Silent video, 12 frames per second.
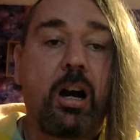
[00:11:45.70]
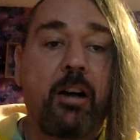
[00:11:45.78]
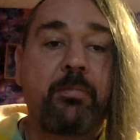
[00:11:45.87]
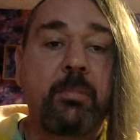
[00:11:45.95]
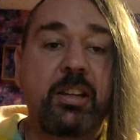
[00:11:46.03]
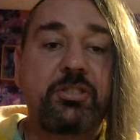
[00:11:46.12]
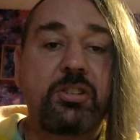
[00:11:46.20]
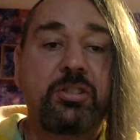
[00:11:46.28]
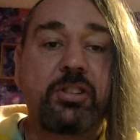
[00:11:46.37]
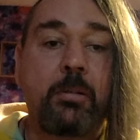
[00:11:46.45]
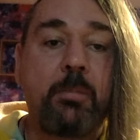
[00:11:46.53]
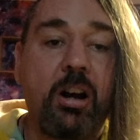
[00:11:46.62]
I've missed you
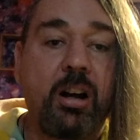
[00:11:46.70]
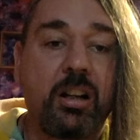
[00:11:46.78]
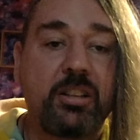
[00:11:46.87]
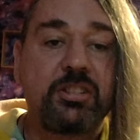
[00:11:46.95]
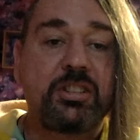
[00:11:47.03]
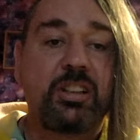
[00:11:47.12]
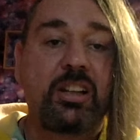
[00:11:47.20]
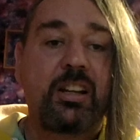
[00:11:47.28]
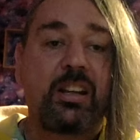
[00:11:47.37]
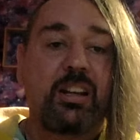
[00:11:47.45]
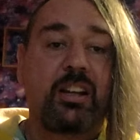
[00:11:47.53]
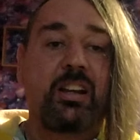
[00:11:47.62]
so much.
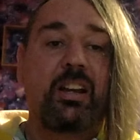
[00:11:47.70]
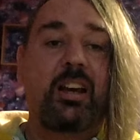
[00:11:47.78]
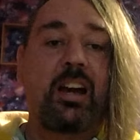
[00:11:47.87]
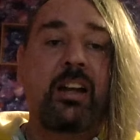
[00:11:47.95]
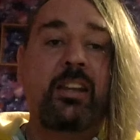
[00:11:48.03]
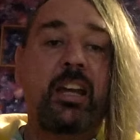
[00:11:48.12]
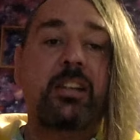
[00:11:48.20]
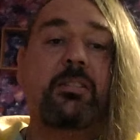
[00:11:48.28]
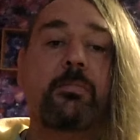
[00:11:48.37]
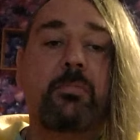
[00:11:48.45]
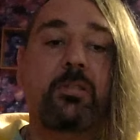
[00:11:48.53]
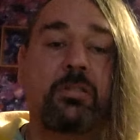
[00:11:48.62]
And
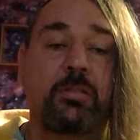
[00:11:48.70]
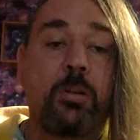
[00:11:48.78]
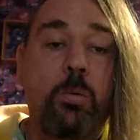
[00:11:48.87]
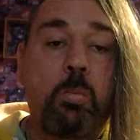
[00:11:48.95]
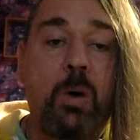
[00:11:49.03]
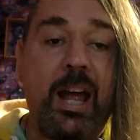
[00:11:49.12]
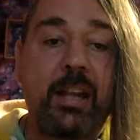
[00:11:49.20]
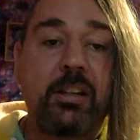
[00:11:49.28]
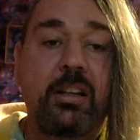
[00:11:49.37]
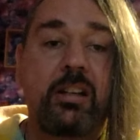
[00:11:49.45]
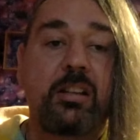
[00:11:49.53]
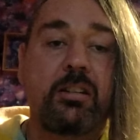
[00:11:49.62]
then
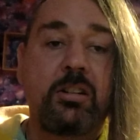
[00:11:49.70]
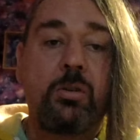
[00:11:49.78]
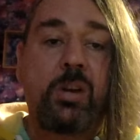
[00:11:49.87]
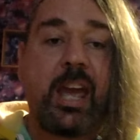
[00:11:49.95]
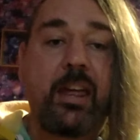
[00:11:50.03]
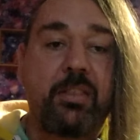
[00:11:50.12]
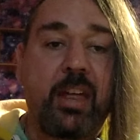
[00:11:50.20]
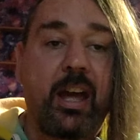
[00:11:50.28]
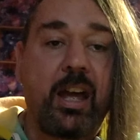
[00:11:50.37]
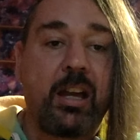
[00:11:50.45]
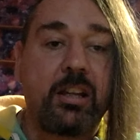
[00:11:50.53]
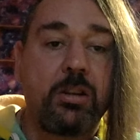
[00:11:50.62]
when you get
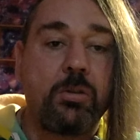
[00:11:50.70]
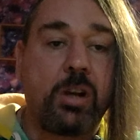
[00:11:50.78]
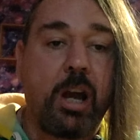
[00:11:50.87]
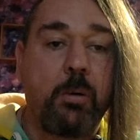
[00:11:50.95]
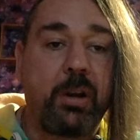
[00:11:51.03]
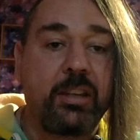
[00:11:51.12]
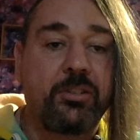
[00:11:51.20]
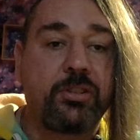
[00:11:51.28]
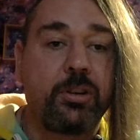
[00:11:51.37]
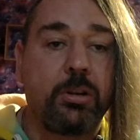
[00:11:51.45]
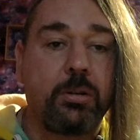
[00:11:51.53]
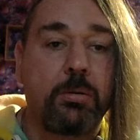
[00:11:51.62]
there, you
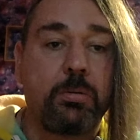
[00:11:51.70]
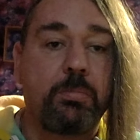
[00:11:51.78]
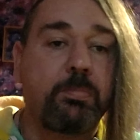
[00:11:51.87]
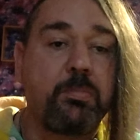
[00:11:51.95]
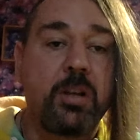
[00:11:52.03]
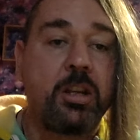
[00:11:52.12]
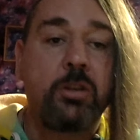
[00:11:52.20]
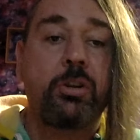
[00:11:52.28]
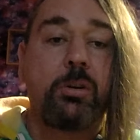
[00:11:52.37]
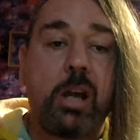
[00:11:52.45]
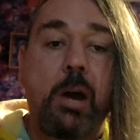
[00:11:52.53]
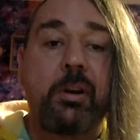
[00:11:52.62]

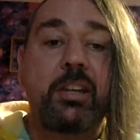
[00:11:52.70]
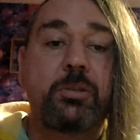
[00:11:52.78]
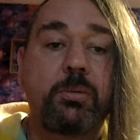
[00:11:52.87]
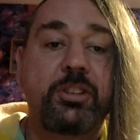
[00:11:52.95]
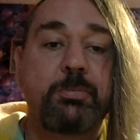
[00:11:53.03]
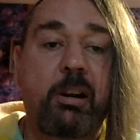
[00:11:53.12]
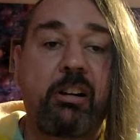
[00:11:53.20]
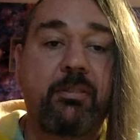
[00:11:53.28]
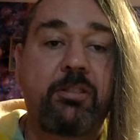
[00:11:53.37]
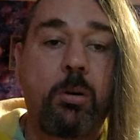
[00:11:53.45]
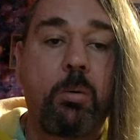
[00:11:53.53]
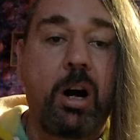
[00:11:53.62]
do go into a spirit
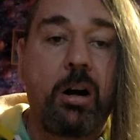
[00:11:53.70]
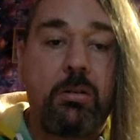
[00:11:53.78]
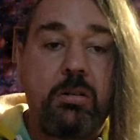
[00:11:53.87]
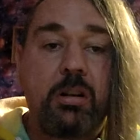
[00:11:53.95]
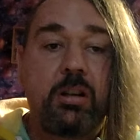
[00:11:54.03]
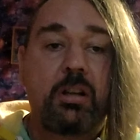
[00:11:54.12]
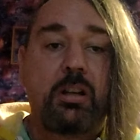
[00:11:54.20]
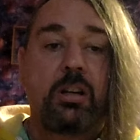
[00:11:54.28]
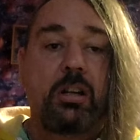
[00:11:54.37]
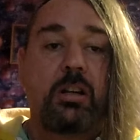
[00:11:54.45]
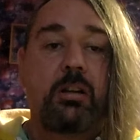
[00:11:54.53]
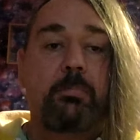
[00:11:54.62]
for a while,
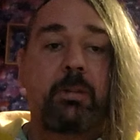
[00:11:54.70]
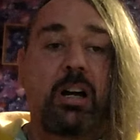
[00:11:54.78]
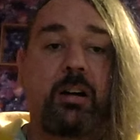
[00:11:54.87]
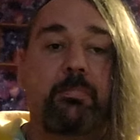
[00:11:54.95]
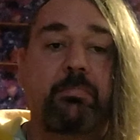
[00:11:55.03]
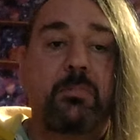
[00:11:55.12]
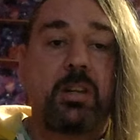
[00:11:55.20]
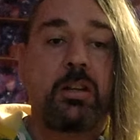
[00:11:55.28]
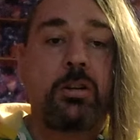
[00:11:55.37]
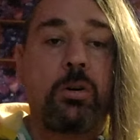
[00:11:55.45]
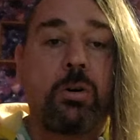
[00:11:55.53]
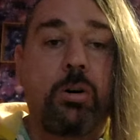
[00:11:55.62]
but
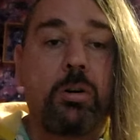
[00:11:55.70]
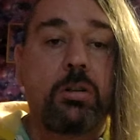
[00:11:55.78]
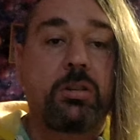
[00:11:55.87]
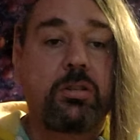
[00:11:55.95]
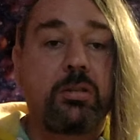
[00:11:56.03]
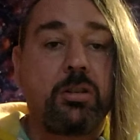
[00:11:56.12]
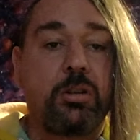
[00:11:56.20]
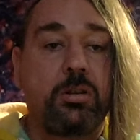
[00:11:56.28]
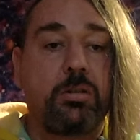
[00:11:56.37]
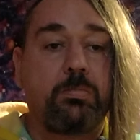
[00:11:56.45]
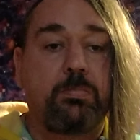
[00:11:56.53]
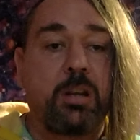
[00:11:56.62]
your
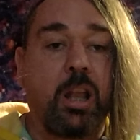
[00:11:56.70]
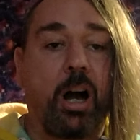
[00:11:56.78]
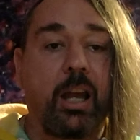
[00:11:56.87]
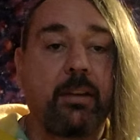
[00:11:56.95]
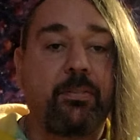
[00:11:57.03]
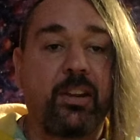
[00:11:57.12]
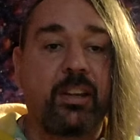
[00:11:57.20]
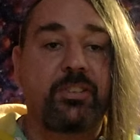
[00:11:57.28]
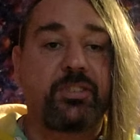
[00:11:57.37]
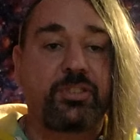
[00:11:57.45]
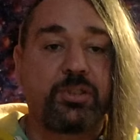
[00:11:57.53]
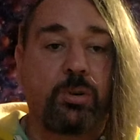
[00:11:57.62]
life is
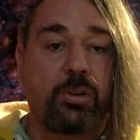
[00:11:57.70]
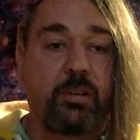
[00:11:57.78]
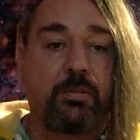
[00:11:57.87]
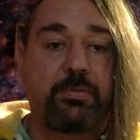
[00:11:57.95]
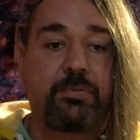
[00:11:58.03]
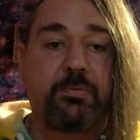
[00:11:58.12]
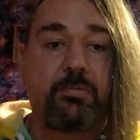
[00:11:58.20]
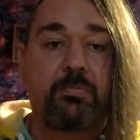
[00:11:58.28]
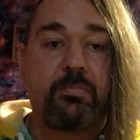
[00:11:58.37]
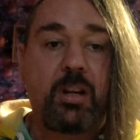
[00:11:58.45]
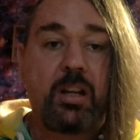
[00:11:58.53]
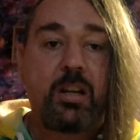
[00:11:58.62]
sort of
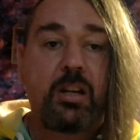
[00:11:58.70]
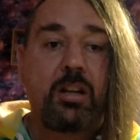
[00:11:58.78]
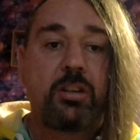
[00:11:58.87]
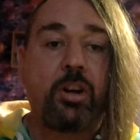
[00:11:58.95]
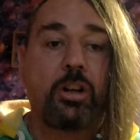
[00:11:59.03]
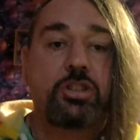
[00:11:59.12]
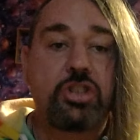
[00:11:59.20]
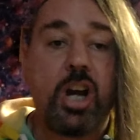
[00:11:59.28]
not